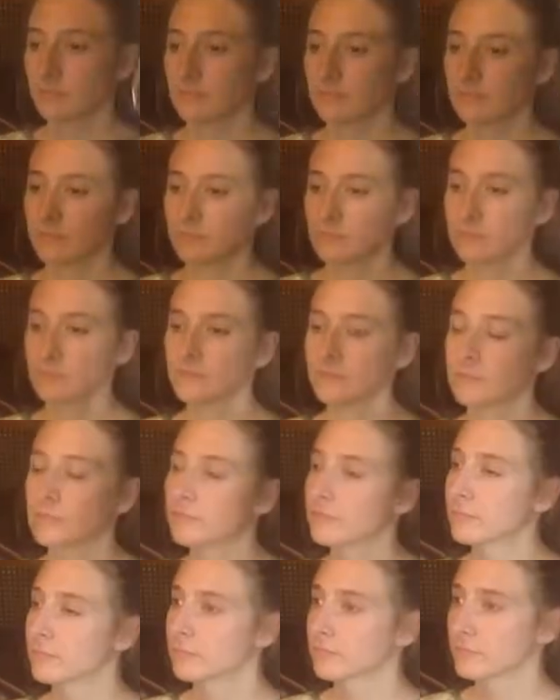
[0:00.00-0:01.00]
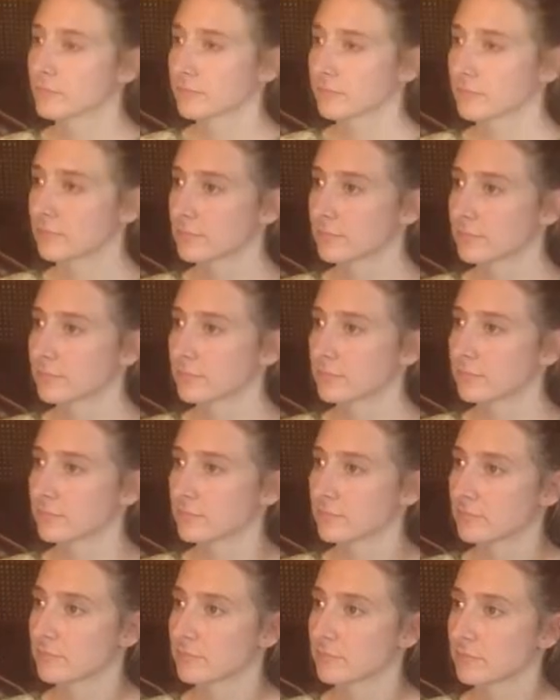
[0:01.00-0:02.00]
All right, let's see
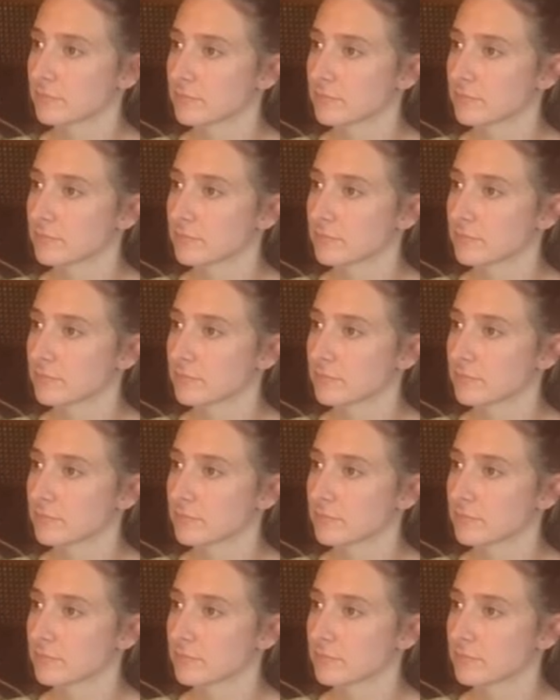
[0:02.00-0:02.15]
here.